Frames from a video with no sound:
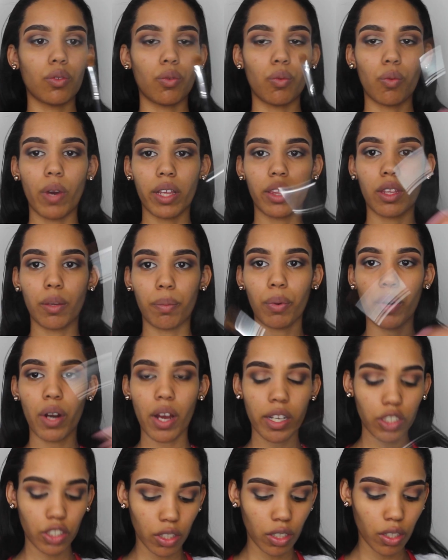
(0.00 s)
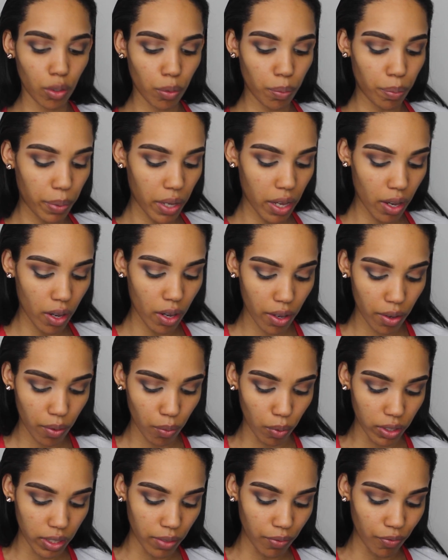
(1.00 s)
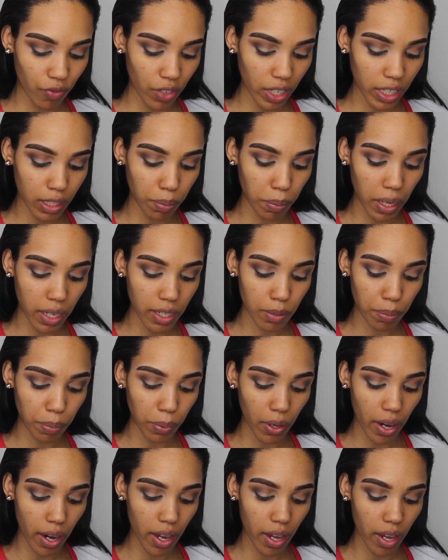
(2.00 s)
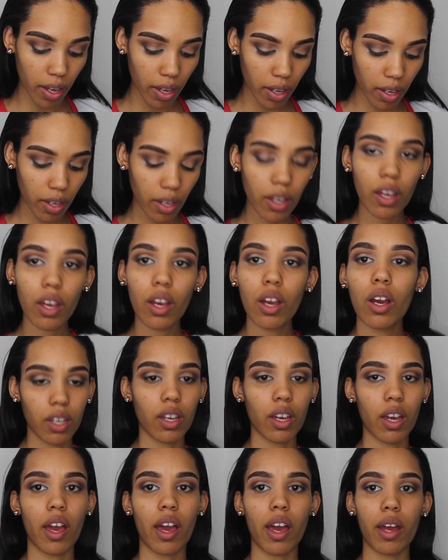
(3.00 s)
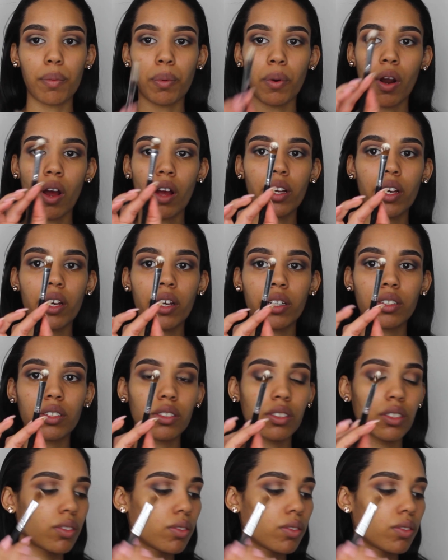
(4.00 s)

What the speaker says: Wet the brush a little bit with some Fix Plus spray. Add product.